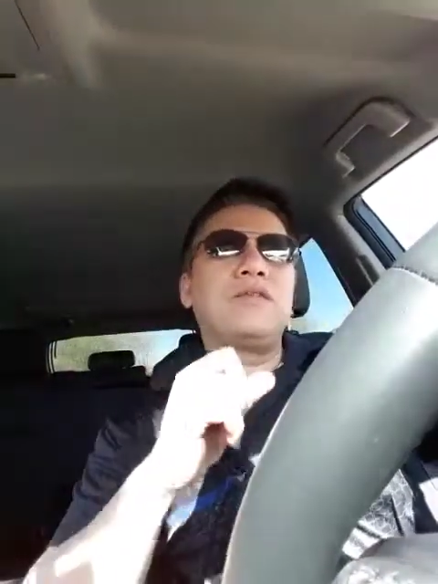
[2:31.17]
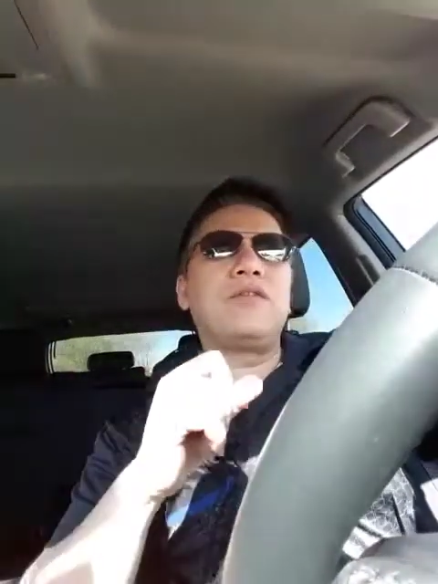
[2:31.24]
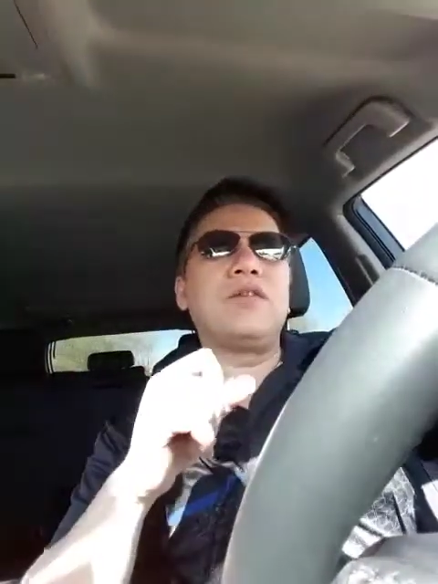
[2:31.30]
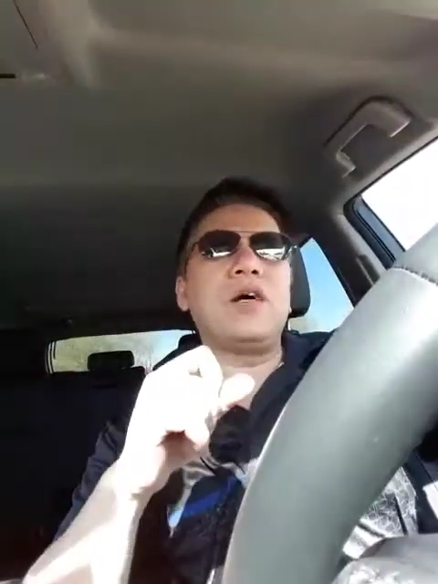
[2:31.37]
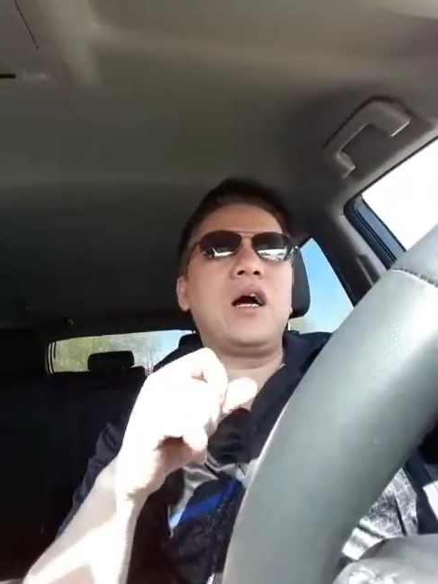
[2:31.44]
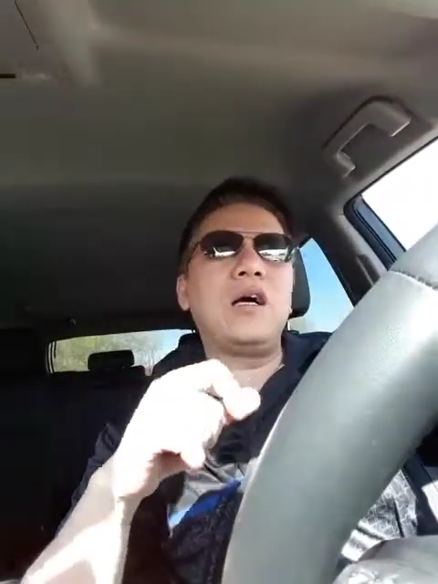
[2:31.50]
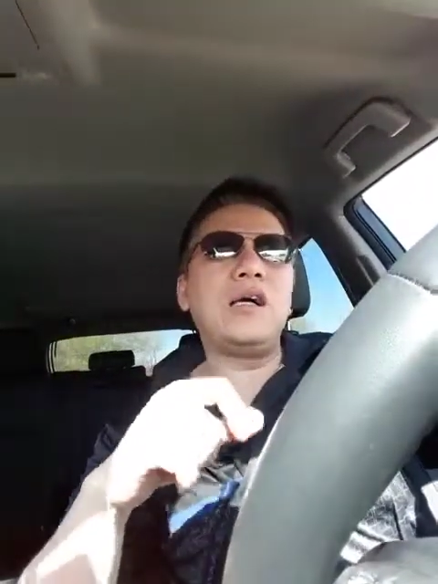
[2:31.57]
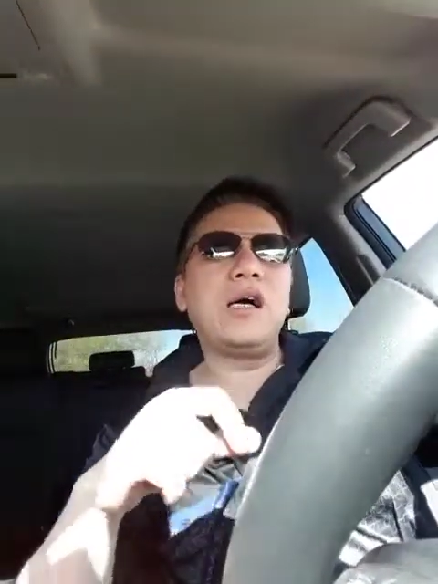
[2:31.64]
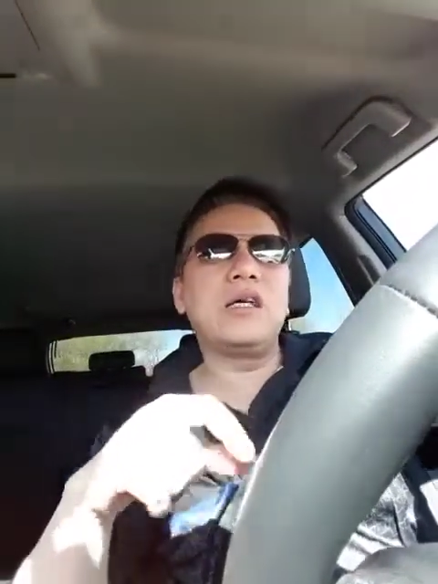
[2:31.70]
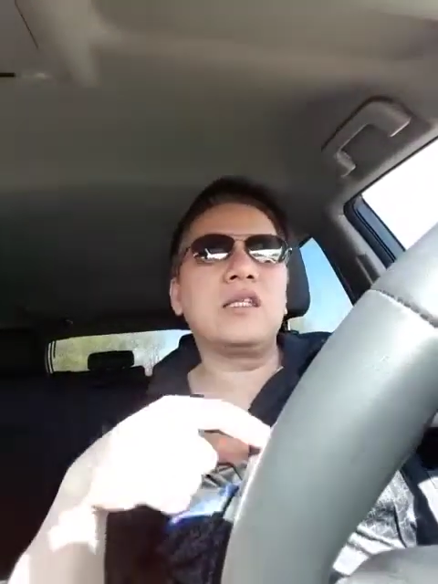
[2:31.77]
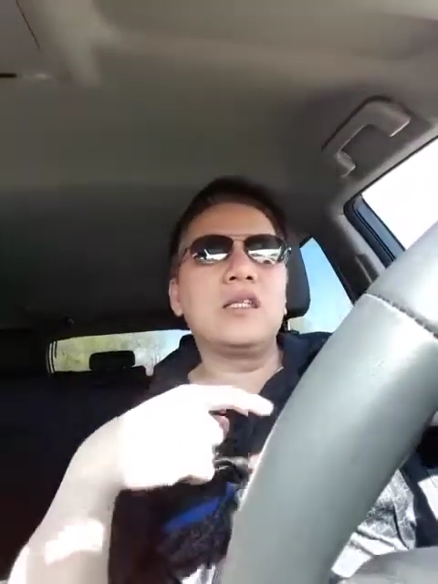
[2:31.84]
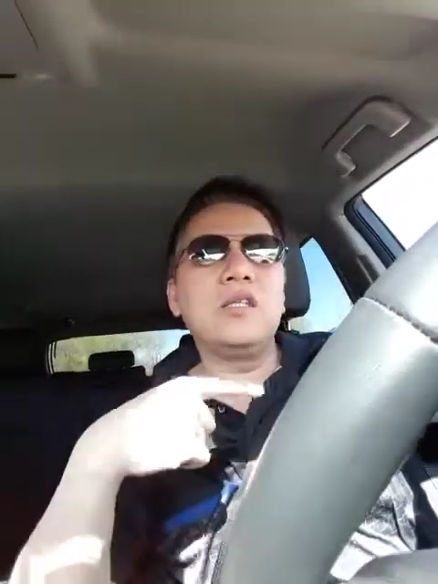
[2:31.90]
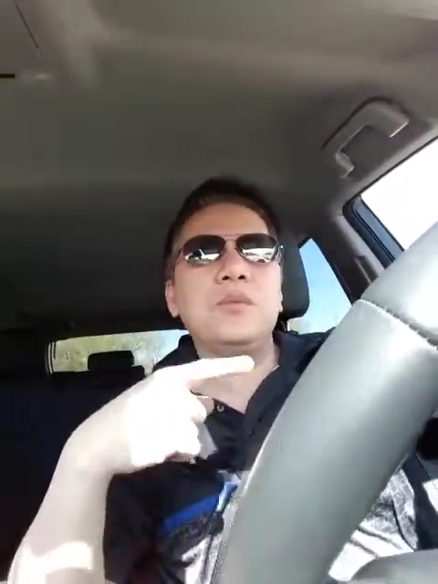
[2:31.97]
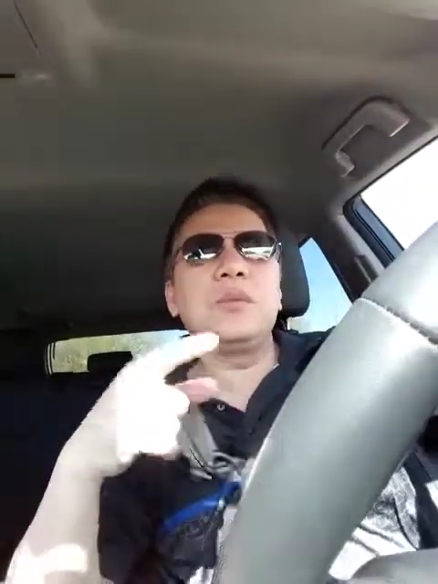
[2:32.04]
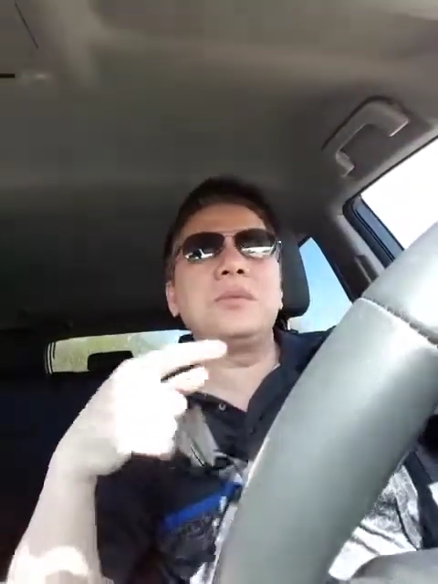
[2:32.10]
for
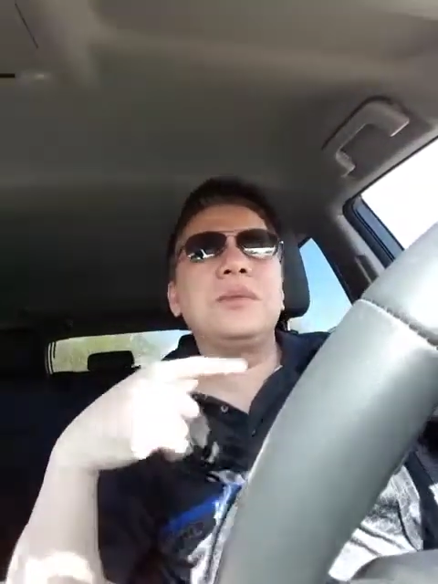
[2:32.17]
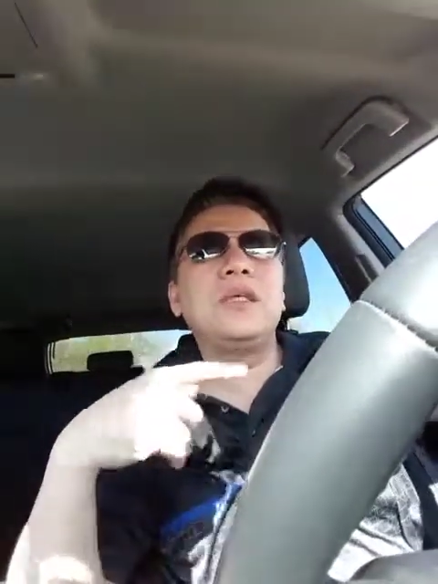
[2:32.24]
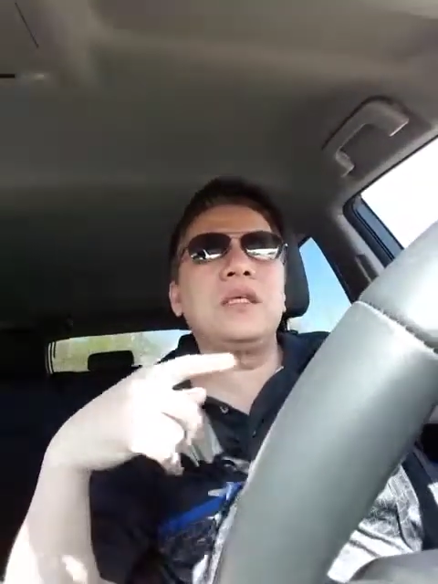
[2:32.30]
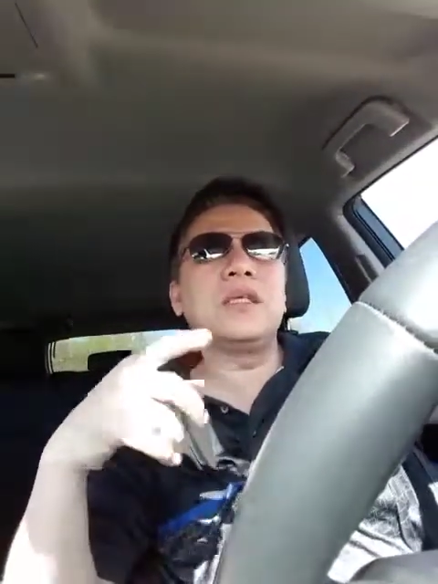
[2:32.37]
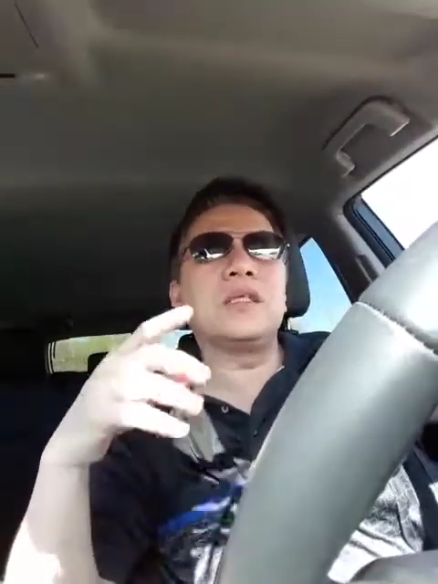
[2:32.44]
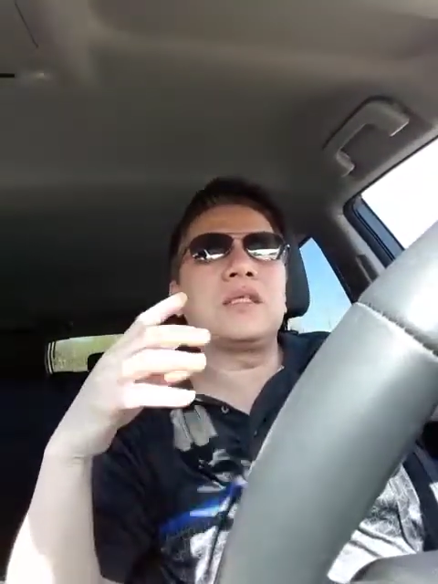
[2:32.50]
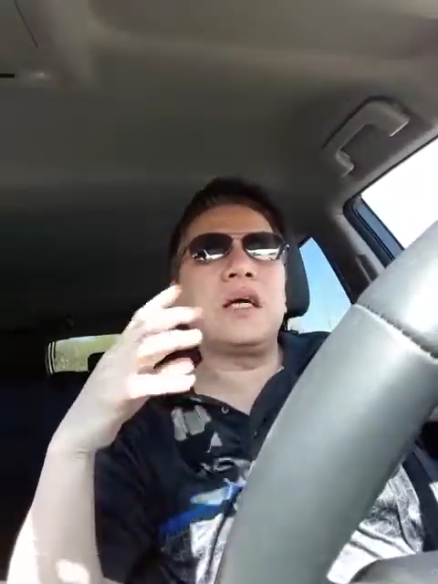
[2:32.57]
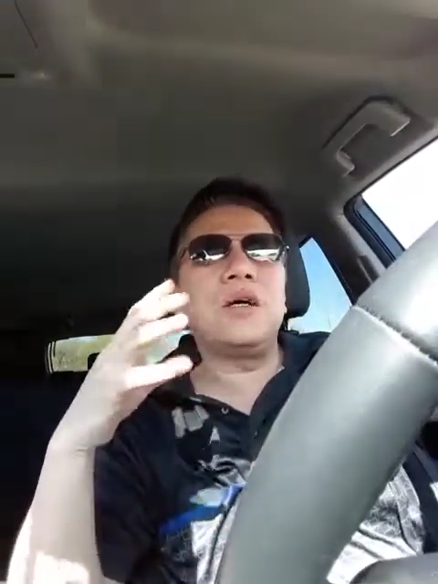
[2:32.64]
us human beings is